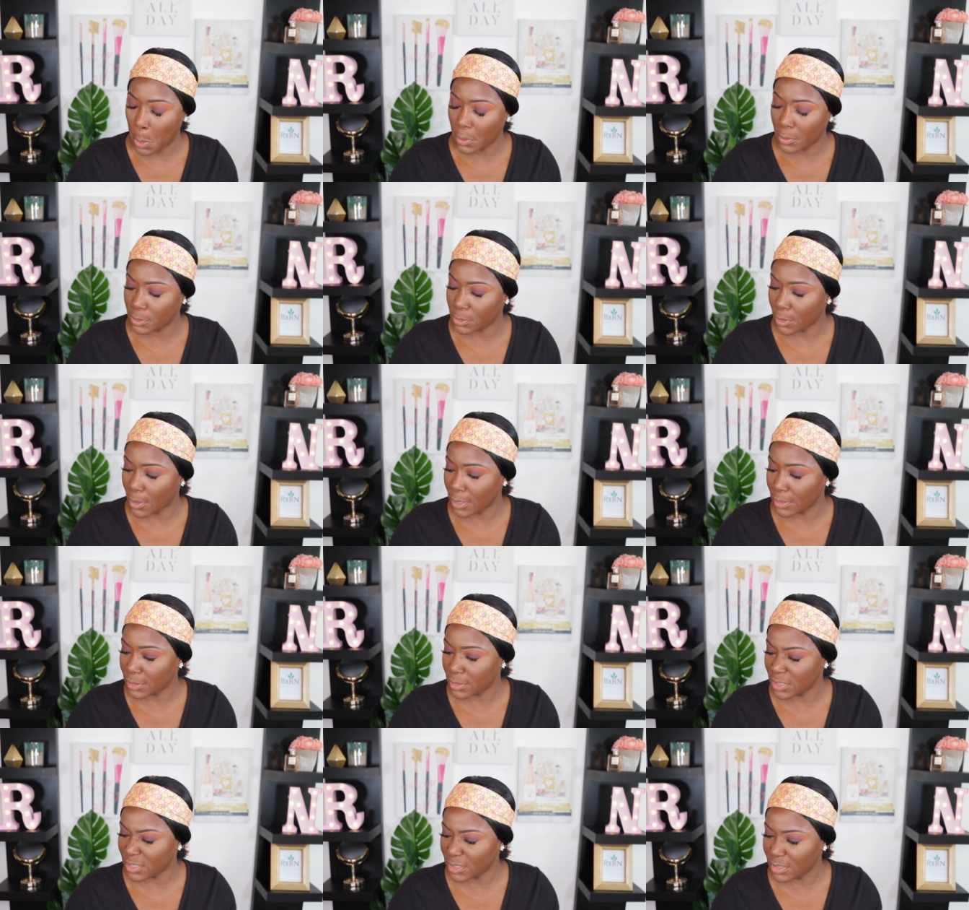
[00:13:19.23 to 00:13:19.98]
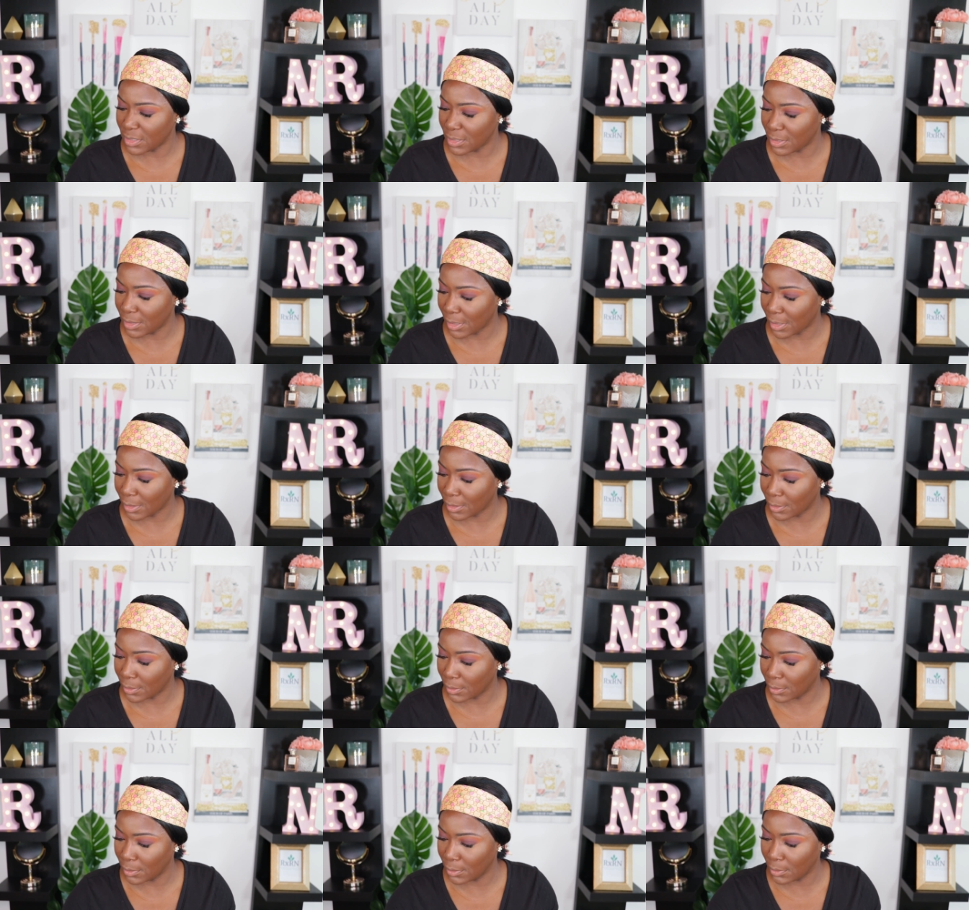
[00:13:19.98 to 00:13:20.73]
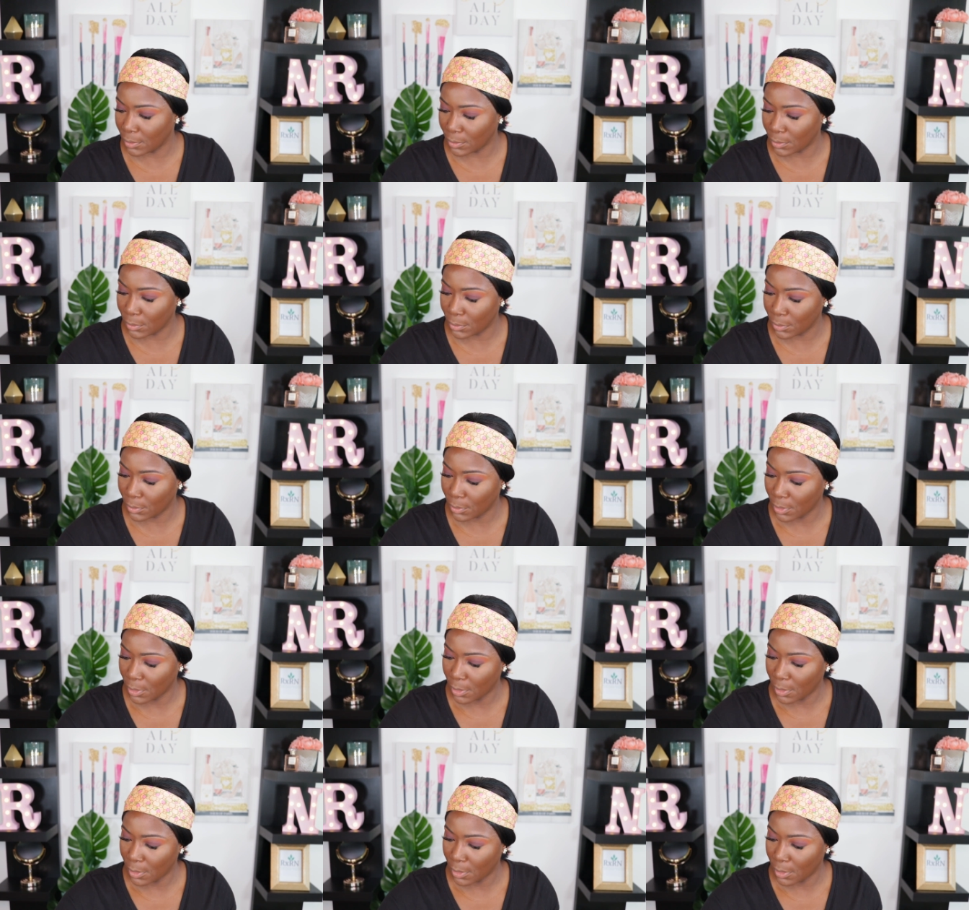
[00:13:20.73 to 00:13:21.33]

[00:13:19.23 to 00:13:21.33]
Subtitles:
So I just need like a little,